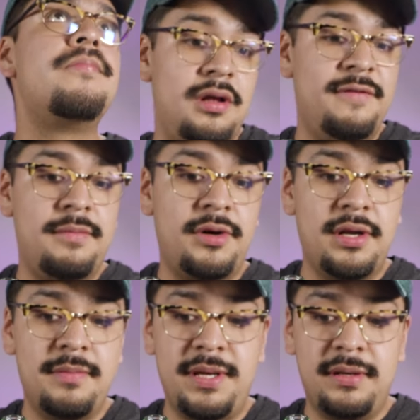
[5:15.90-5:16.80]
All of them are
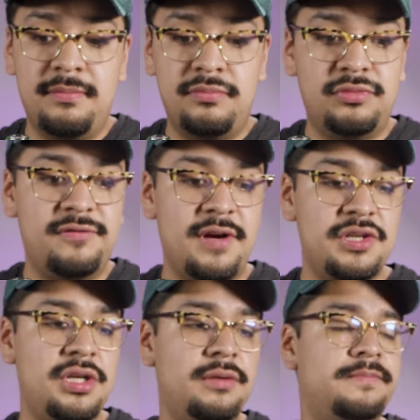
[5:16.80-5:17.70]
going to be
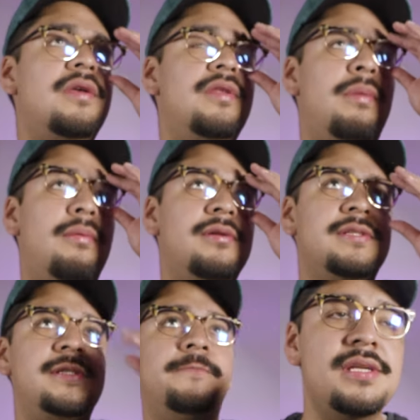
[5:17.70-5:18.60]
refreshing. The
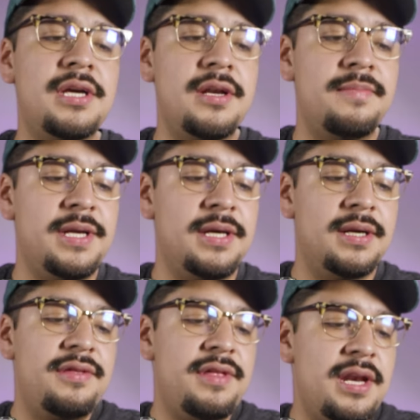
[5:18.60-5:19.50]
bubbles is going to be
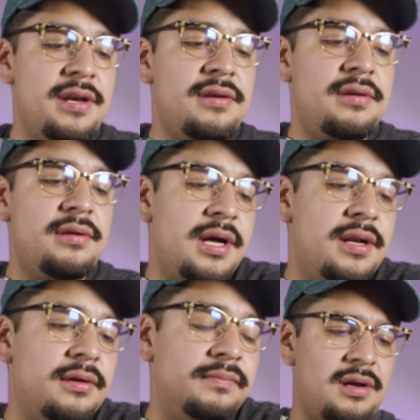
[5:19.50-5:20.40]
thin, kind
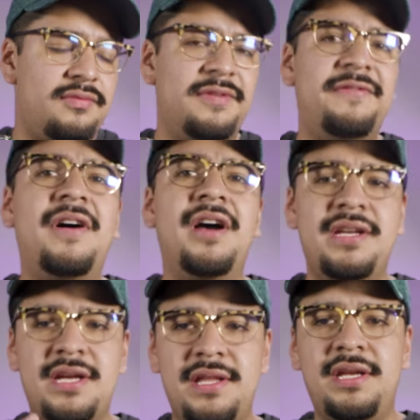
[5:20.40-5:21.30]
of
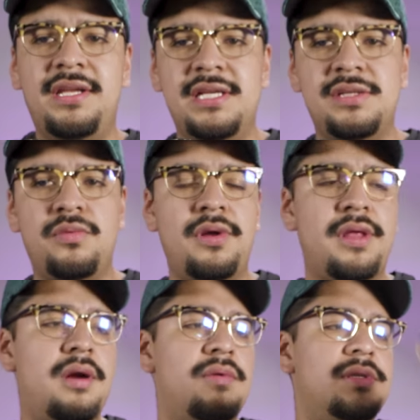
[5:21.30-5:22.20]
refined. I think that's the word
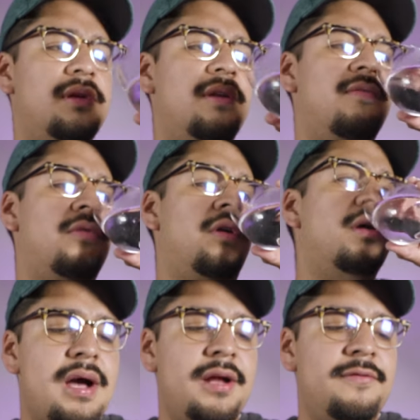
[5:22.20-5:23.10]
that I was looking for.
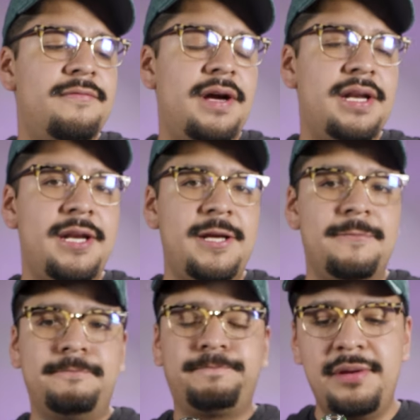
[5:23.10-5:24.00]
I don't find any
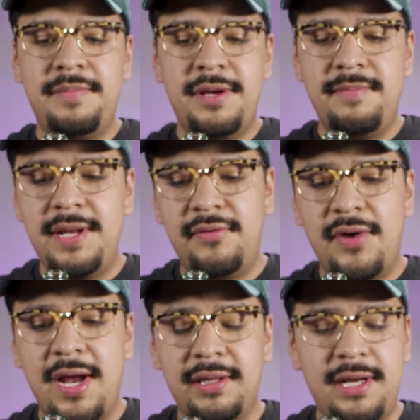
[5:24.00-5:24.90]
little bit of
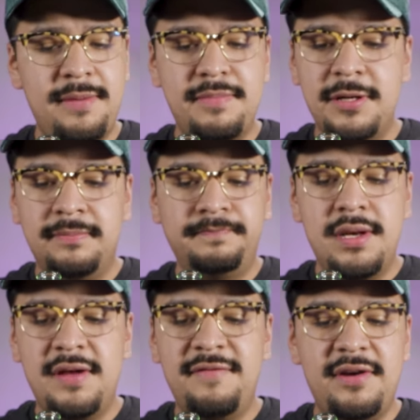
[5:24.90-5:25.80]
minerality, but
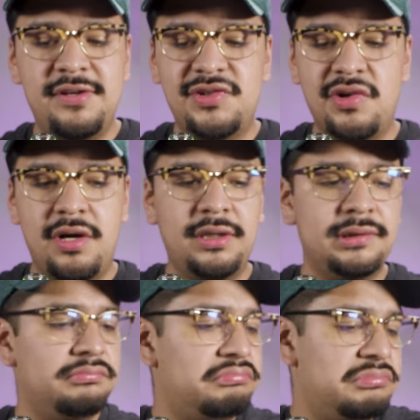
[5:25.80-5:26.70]
not very
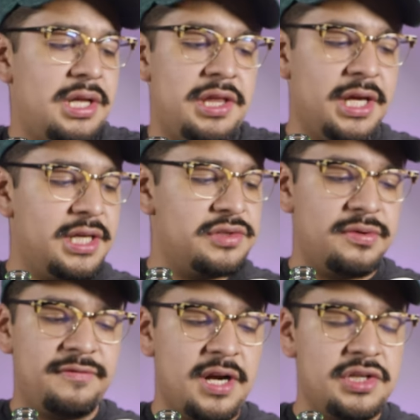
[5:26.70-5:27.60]
strong. I think is
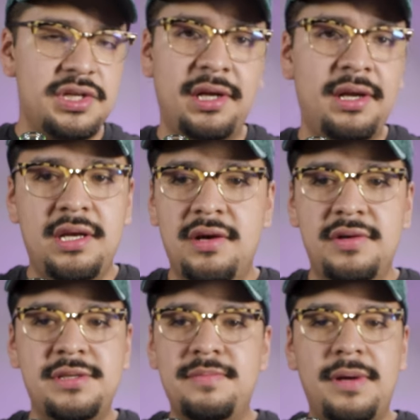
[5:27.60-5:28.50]
refreshing. You know,
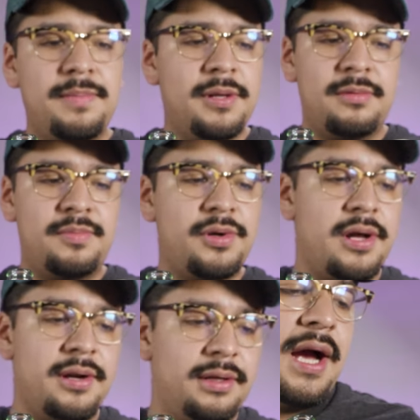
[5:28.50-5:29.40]
it's a popular
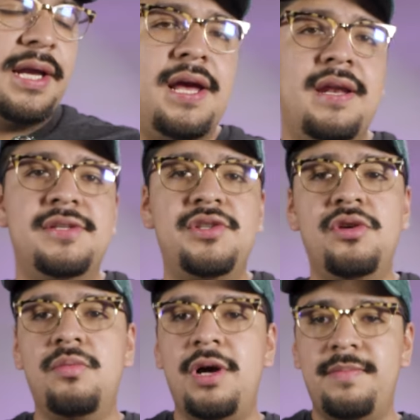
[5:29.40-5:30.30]
product. I can't
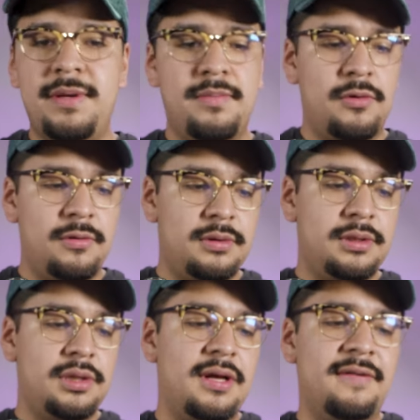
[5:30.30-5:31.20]
assume why people
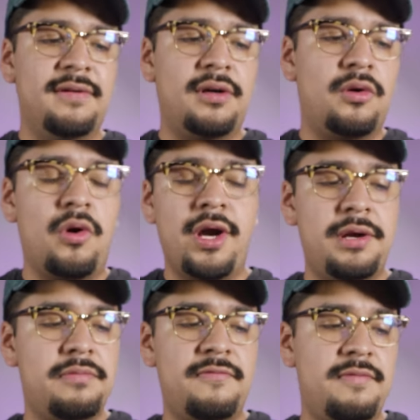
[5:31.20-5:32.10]
love La Croix.
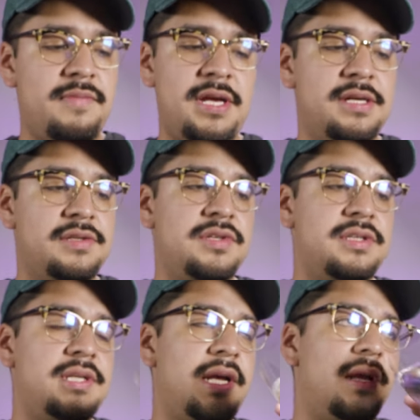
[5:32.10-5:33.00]
For me, it's
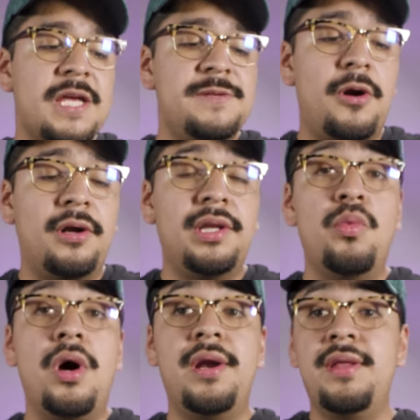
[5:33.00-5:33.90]
just a sparkling
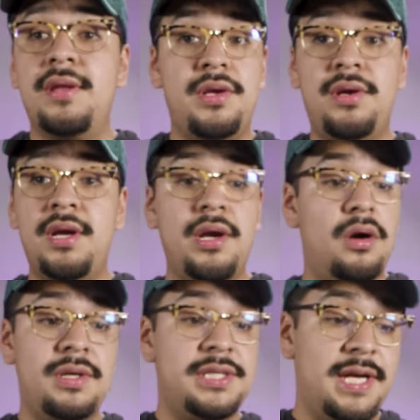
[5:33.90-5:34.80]
water that you can
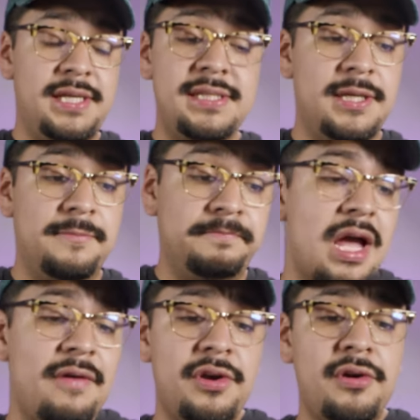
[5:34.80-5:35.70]
go and taste and
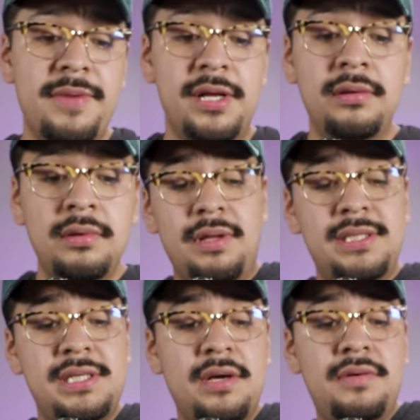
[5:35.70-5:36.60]
have your meal. But
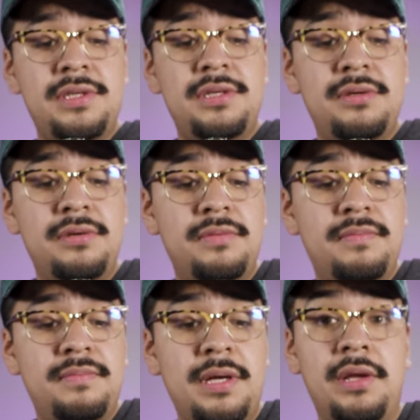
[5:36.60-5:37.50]
let's go
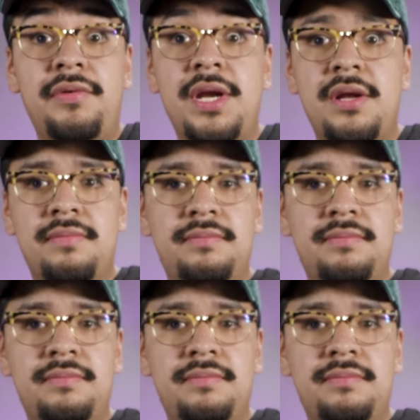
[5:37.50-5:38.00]
into Pellegrino.